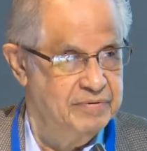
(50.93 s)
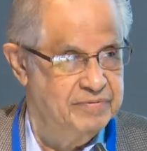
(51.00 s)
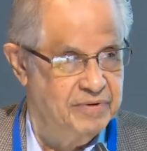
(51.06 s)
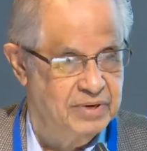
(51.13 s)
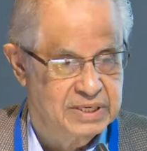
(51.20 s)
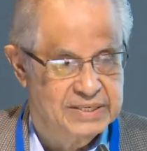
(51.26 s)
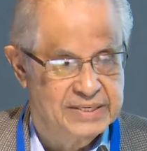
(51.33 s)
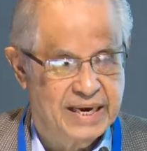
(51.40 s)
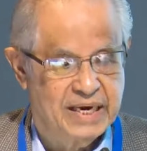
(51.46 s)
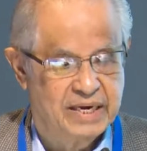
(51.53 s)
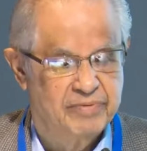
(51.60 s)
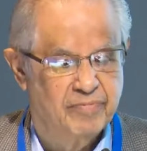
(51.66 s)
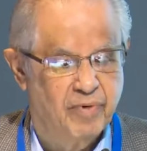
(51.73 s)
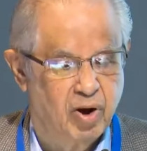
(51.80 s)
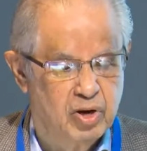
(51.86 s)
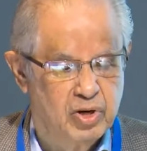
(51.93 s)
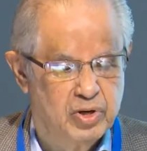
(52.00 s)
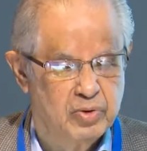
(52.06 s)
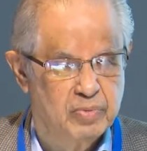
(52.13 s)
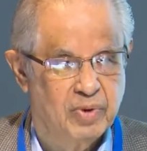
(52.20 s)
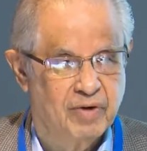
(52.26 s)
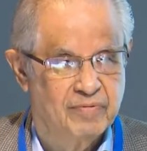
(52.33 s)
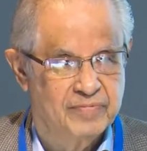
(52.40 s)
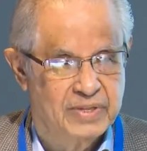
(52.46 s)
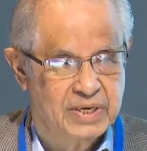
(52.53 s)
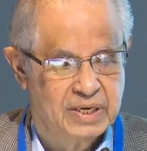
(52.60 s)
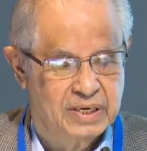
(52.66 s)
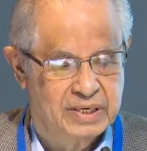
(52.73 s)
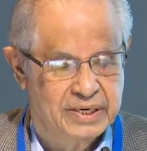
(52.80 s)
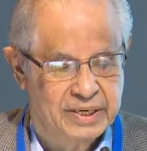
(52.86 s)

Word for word: for the second volume of the